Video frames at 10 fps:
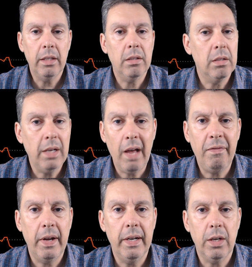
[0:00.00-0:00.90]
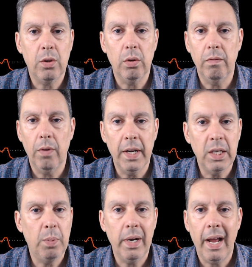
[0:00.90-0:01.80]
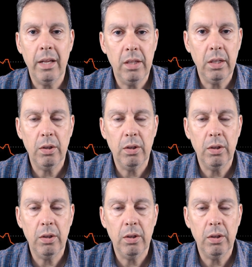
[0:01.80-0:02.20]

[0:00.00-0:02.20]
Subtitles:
This is not financial advice, but I think there's